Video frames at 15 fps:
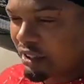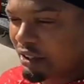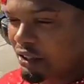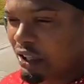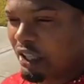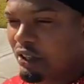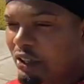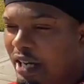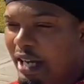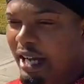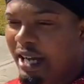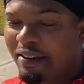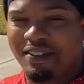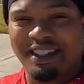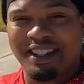you know,
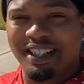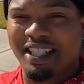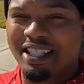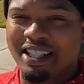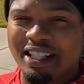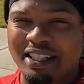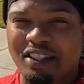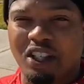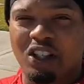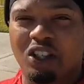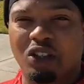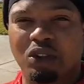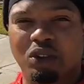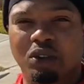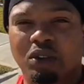I haven't seen this
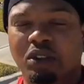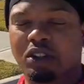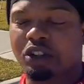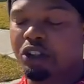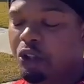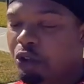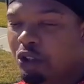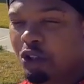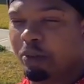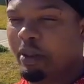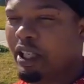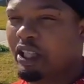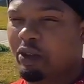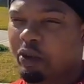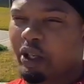on
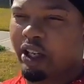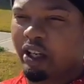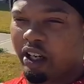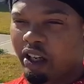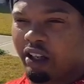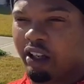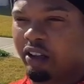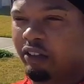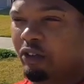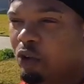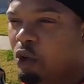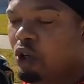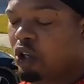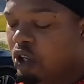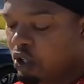YouTube anywhere
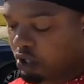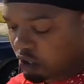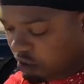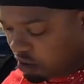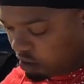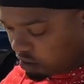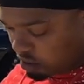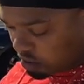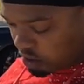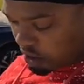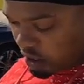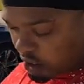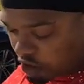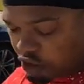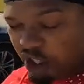for
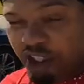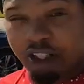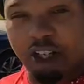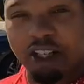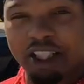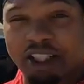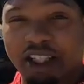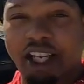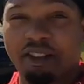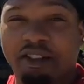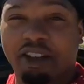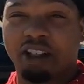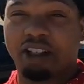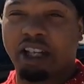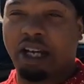a
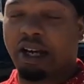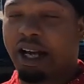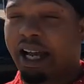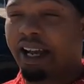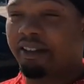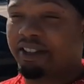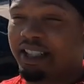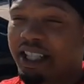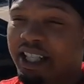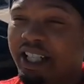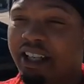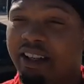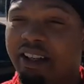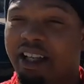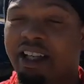G37. Now I have
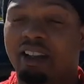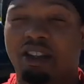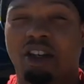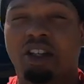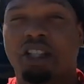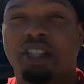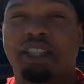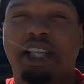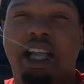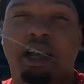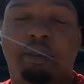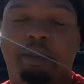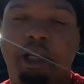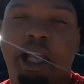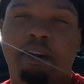seen it in, on the
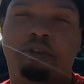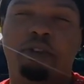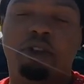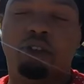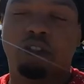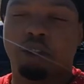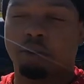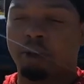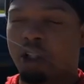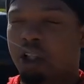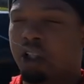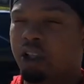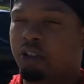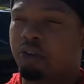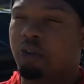same platform
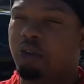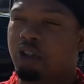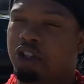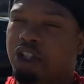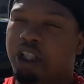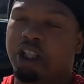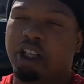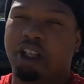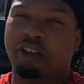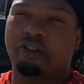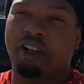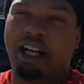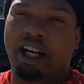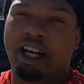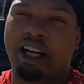for
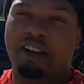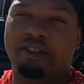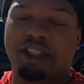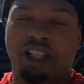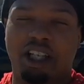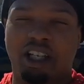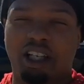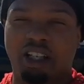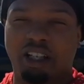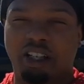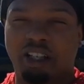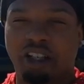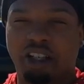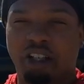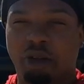G35s
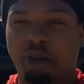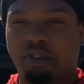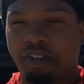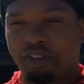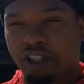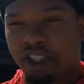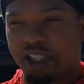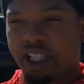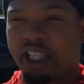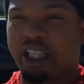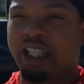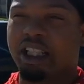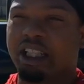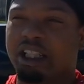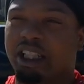and
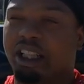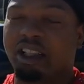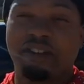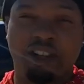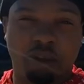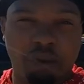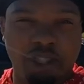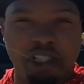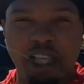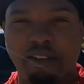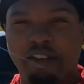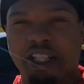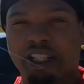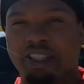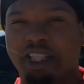350Zs and even
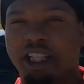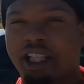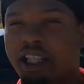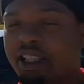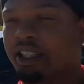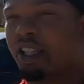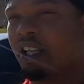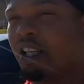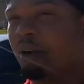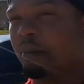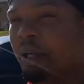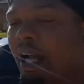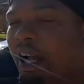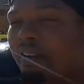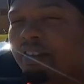370Zs,
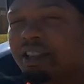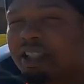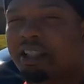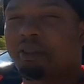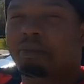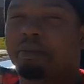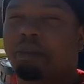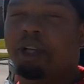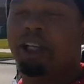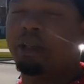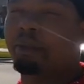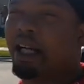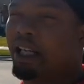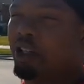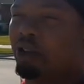but I haven't seen a,
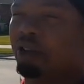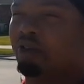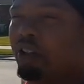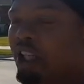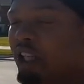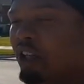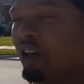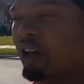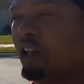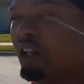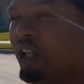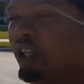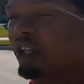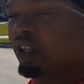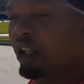anybody do a video
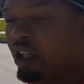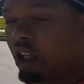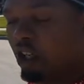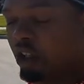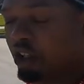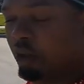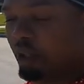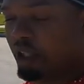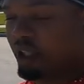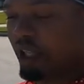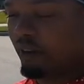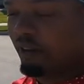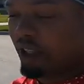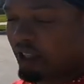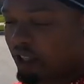on it on
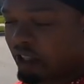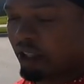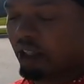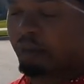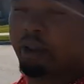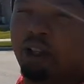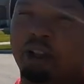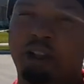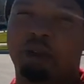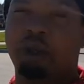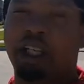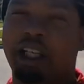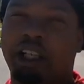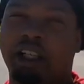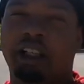370. I mean on
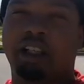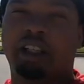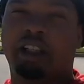three